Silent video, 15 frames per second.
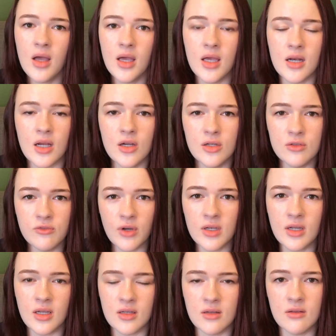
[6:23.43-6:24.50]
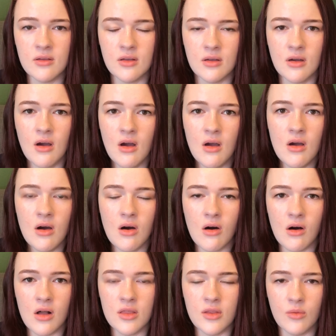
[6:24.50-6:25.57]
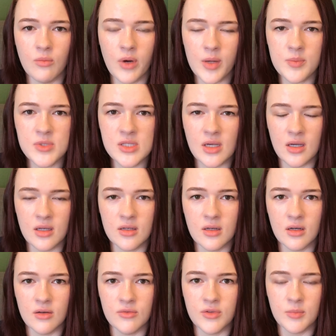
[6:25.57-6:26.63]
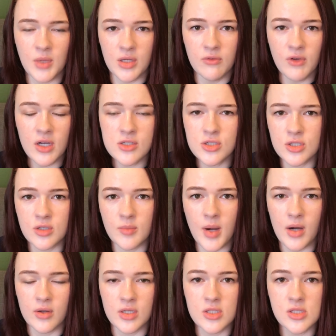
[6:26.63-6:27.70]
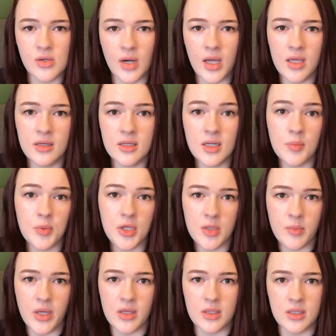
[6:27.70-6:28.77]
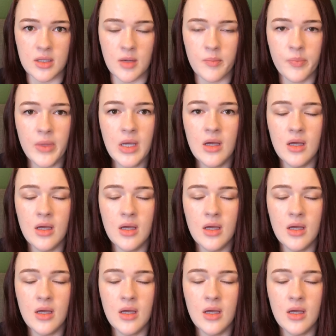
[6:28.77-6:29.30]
And I couldn't find anything on the website of the manufacturer about it. So I ended up emailing them.